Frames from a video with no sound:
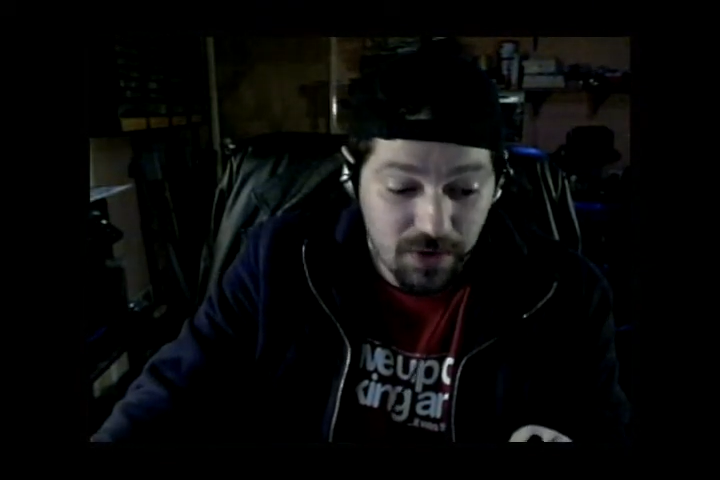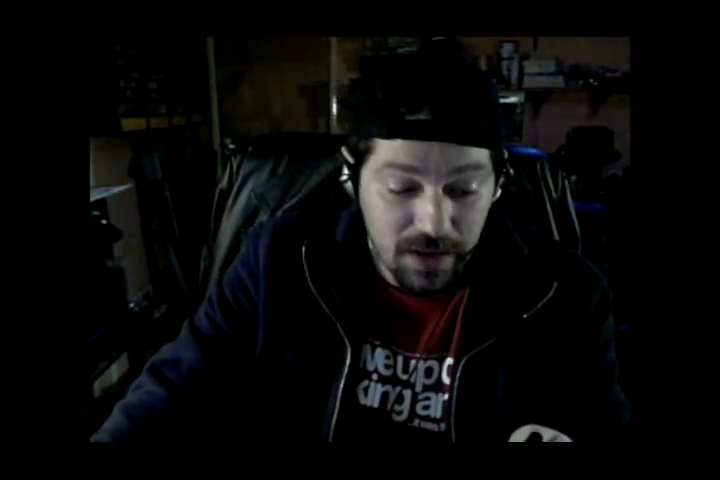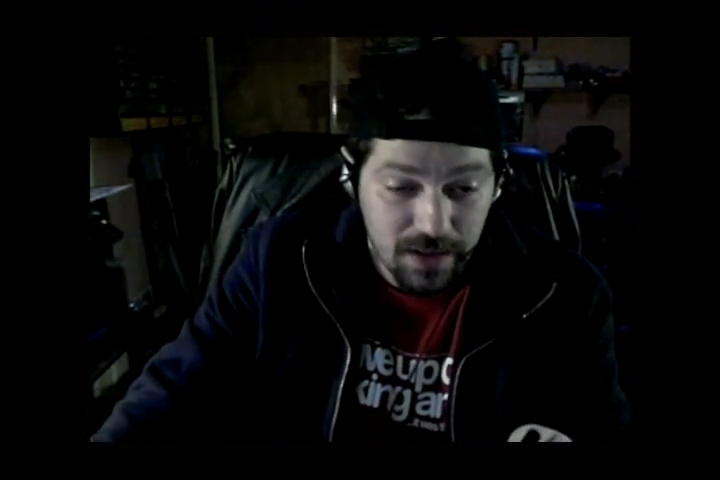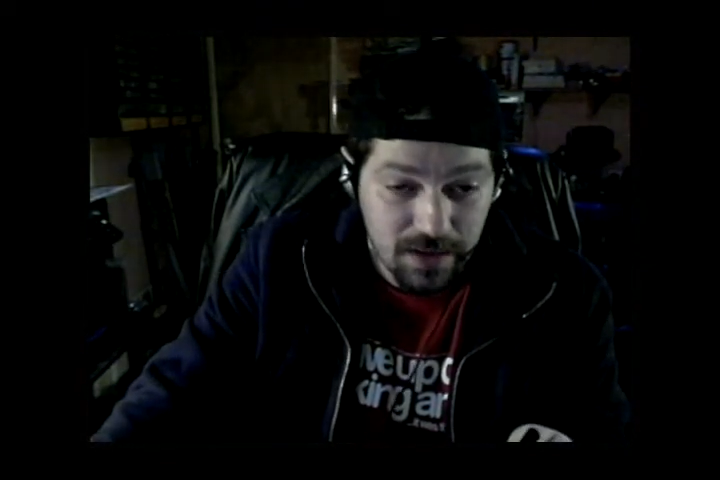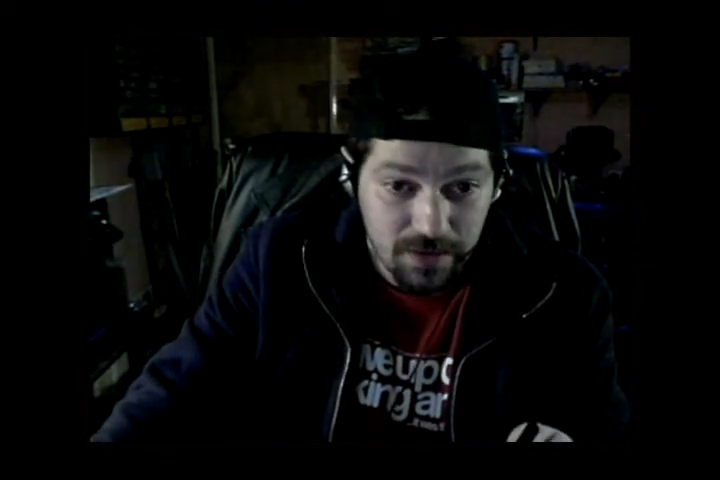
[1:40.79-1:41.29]

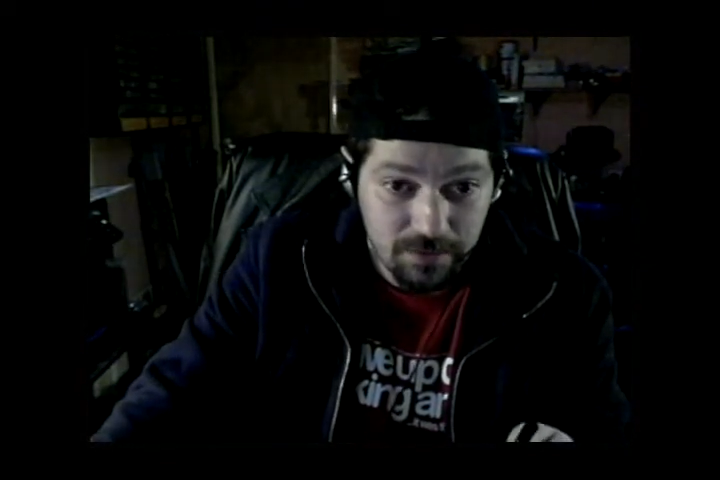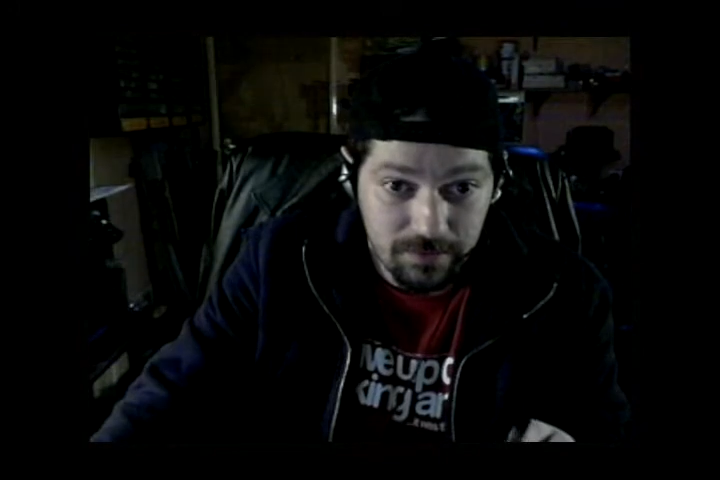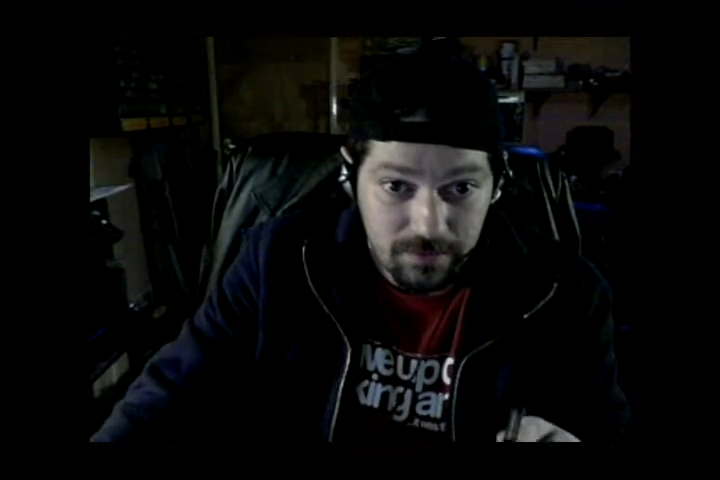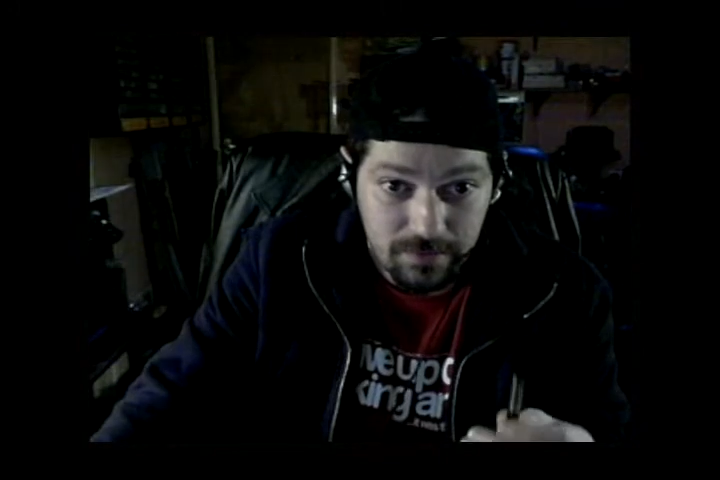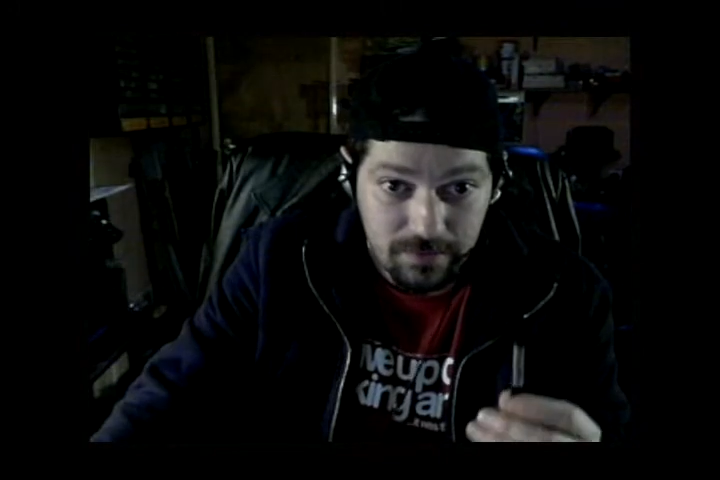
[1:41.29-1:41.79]
from my
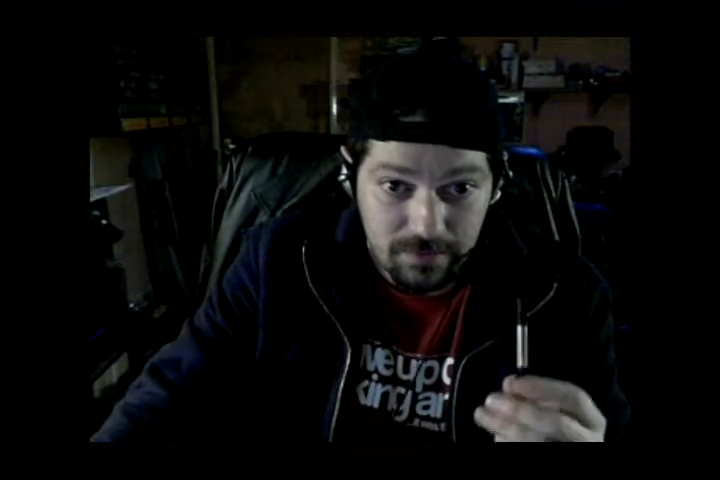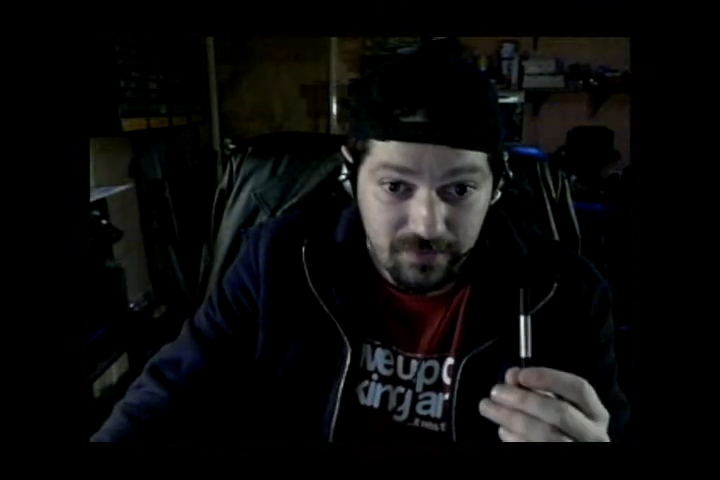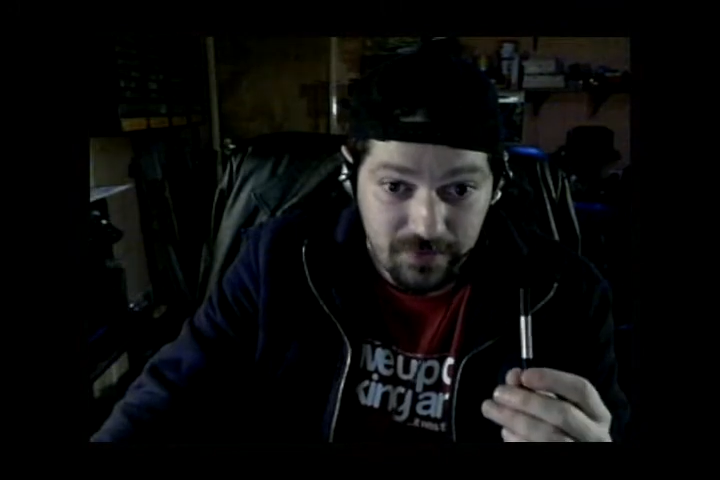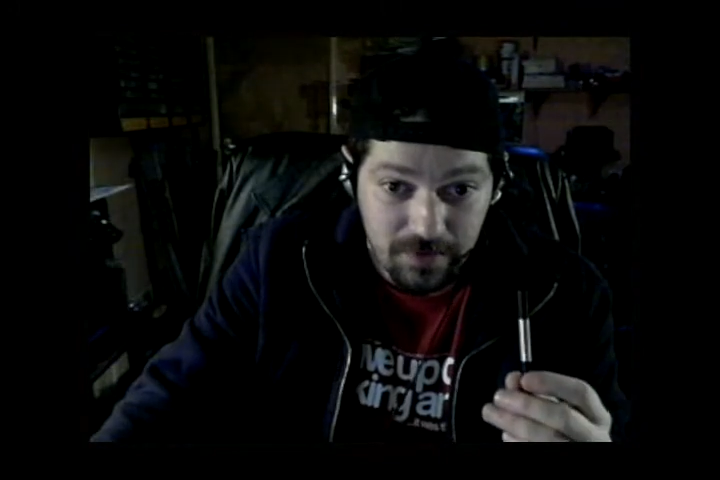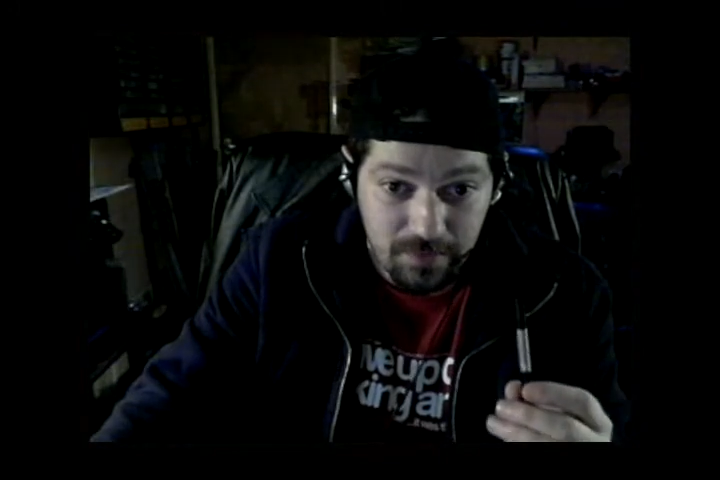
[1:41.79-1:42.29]

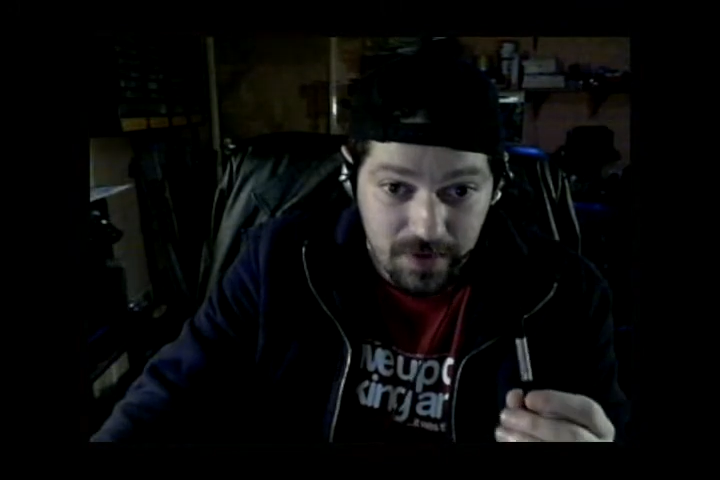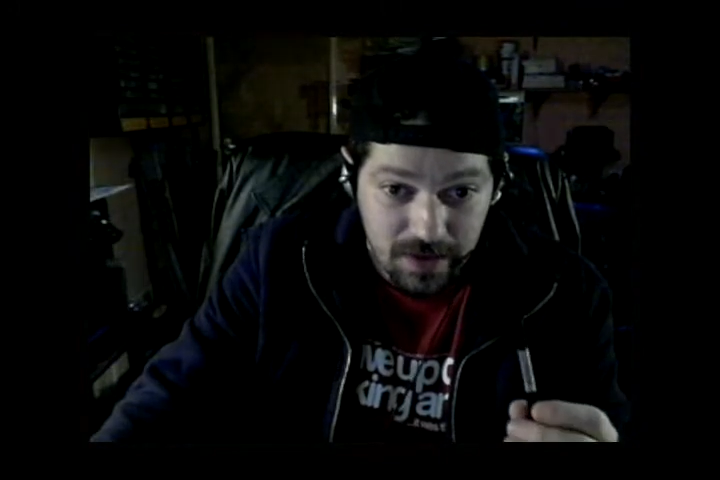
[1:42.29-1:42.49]
experiences,